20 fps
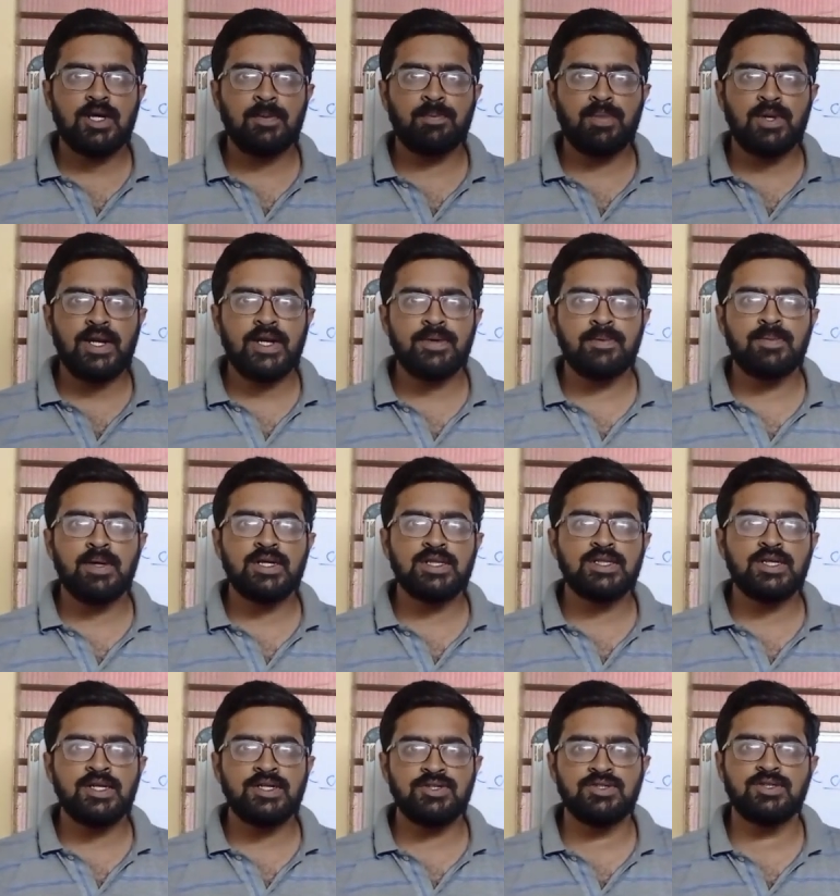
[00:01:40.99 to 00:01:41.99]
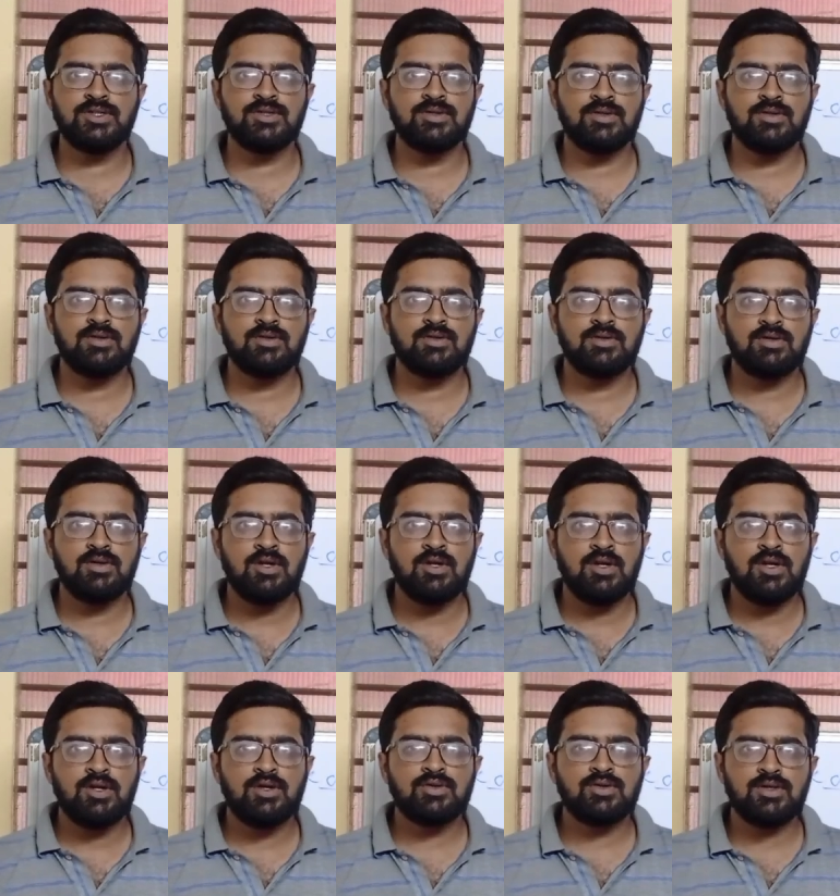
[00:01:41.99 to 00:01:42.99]
applied by the engine
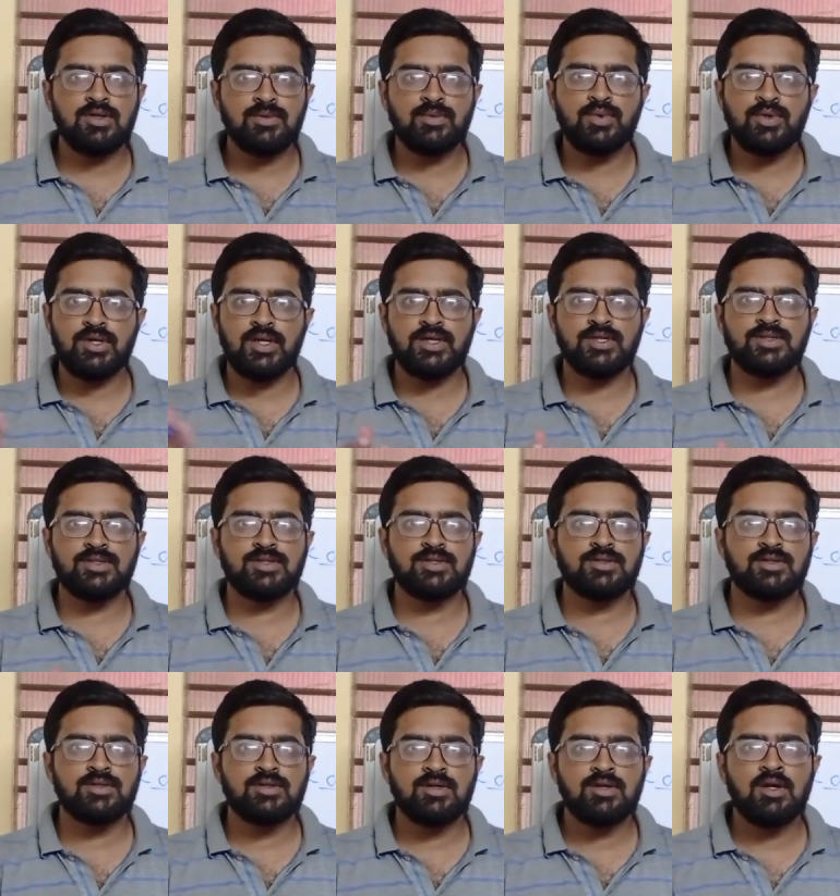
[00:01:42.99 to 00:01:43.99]
to the bogies.